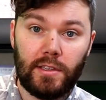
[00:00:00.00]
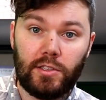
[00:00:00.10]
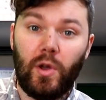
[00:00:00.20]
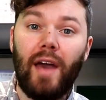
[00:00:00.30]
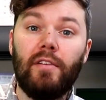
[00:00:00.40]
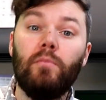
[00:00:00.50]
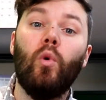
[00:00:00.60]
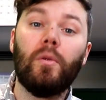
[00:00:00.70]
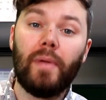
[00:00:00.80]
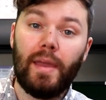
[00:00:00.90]
So having
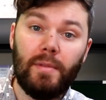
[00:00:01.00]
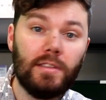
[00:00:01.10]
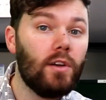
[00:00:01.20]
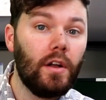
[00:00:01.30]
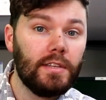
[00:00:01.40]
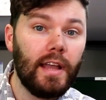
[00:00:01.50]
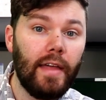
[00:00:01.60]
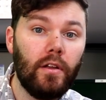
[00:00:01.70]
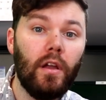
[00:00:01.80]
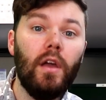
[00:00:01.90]
more payments
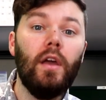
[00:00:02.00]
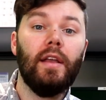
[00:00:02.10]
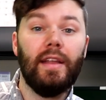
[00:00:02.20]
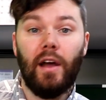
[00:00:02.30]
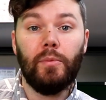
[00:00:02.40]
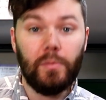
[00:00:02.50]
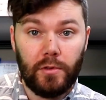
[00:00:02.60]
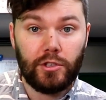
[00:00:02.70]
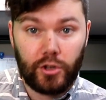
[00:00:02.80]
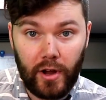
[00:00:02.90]
altogether can help you
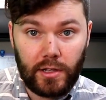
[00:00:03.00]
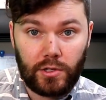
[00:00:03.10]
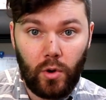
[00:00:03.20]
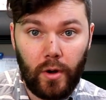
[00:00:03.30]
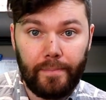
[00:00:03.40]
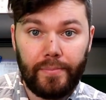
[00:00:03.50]
boost your credit score.